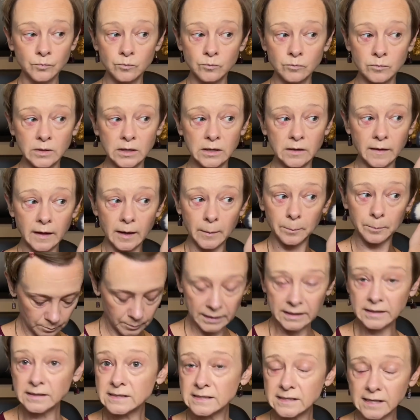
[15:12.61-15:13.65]
into that
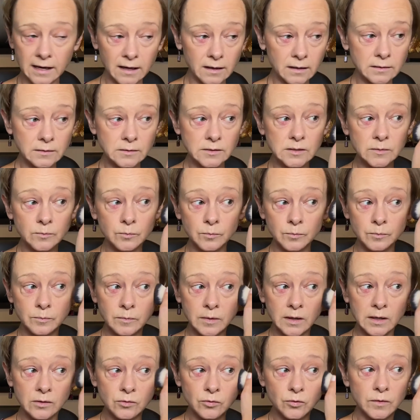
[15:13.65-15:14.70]
pink sand
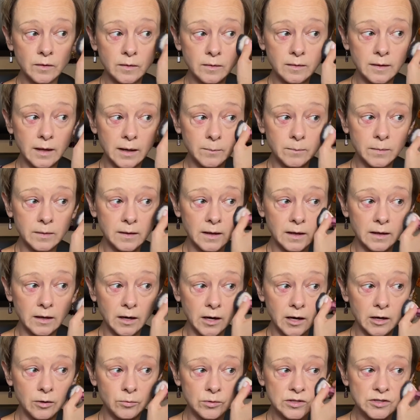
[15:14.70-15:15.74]
and do the same thing.
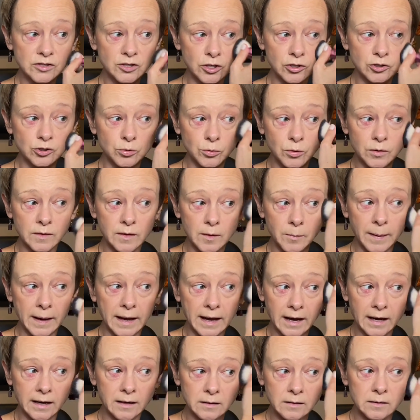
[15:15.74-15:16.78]
I always start toward the
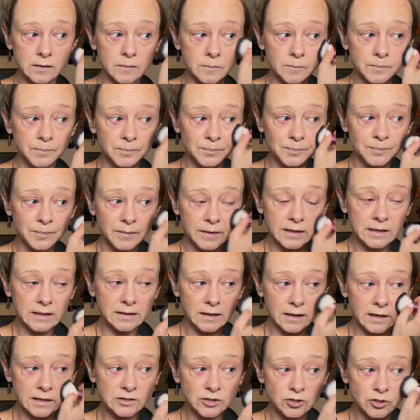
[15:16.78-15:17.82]
back, and
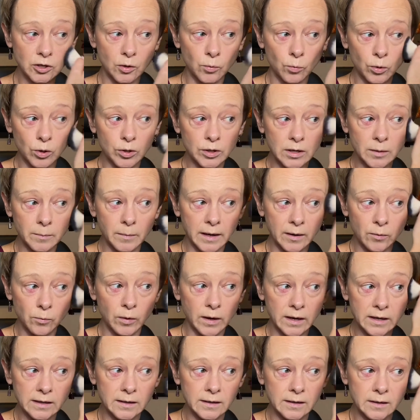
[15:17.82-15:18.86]
then I start working my
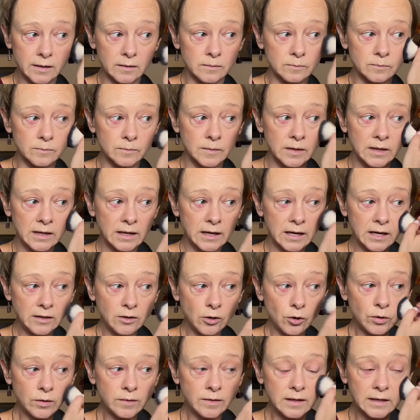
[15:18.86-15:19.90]
way in. And
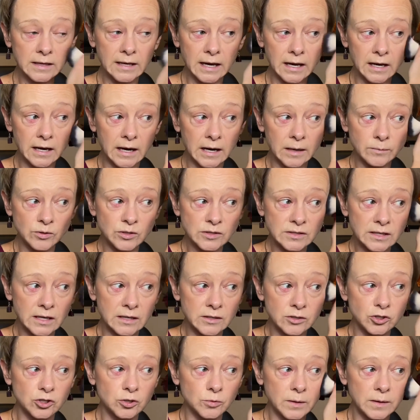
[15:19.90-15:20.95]
notice again, I'm just kind
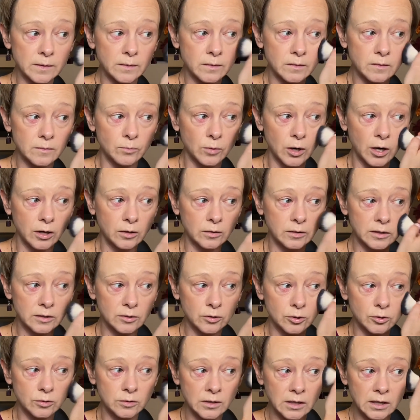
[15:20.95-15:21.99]
of doing small
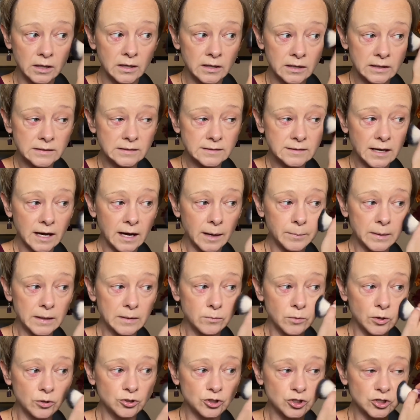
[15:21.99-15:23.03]
little dabbing
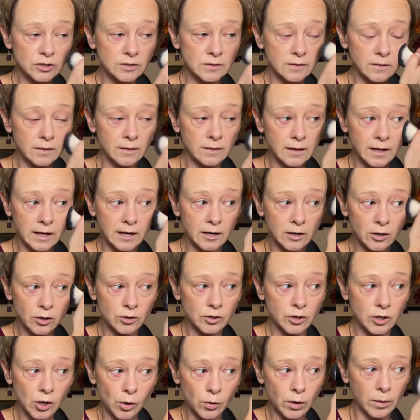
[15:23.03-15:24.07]
motions there.
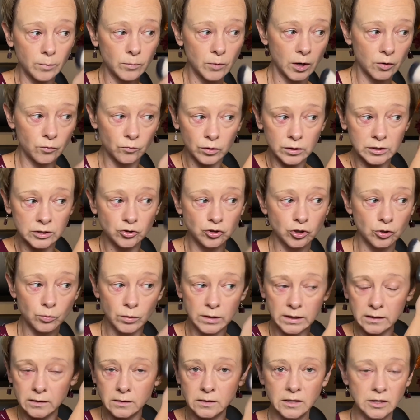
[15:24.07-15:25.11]
You know, I'm not really
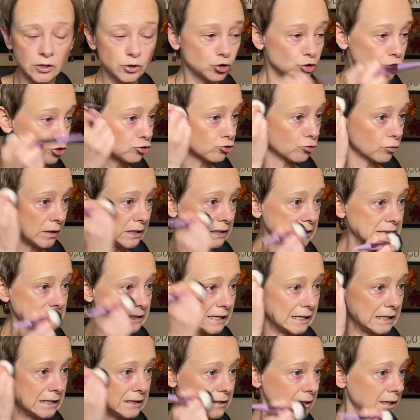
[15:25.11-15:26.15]
doing streaks
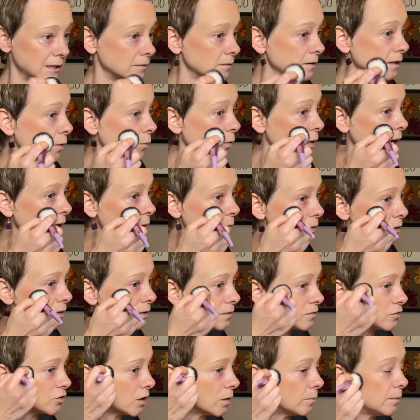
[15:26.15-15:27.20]
like this. Now, when I want to
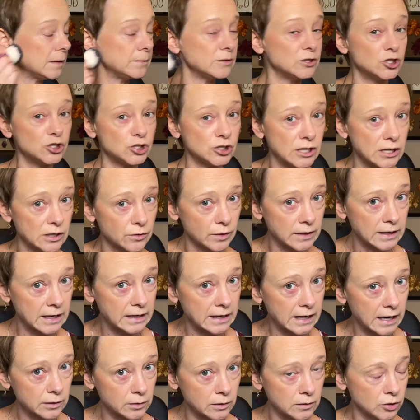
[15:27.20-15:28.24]
start maybe shearing it
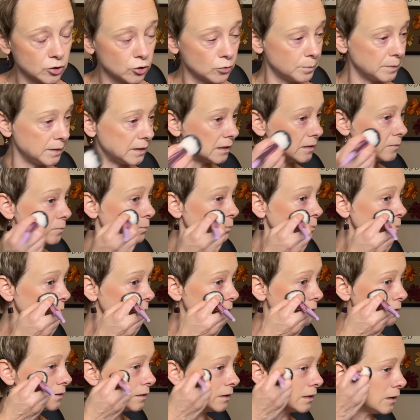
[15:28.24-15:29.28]
out a little bit,
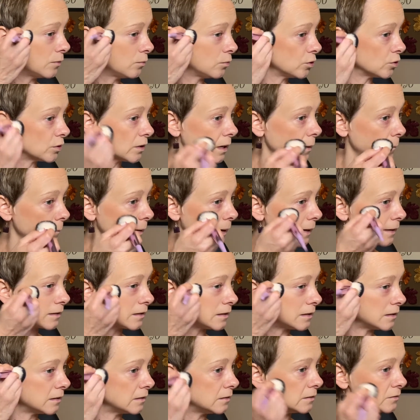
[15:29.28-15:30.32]
then I will come back
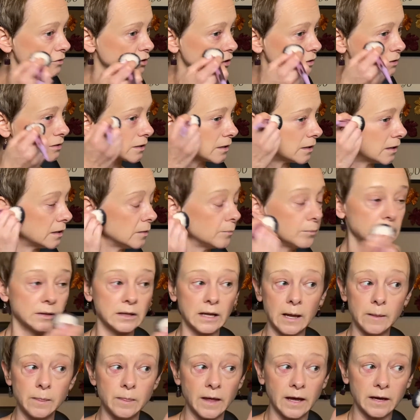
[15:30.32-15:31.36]
in and just kind of
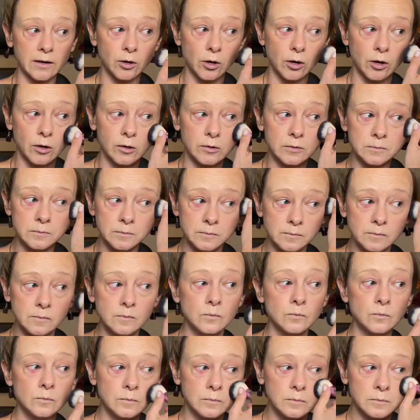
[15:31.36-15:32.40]
blend that all.
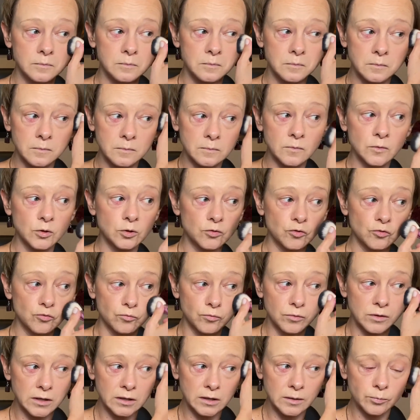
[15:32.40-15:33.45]
Looks
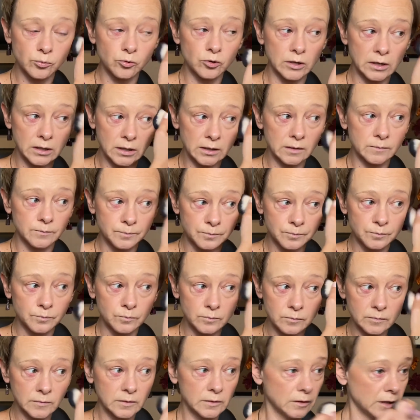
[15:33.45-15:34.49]
really pretty.
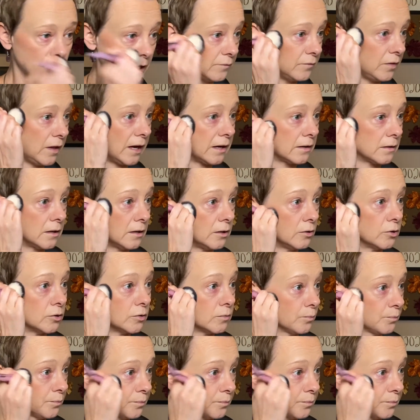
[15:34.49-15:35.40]
Love that color.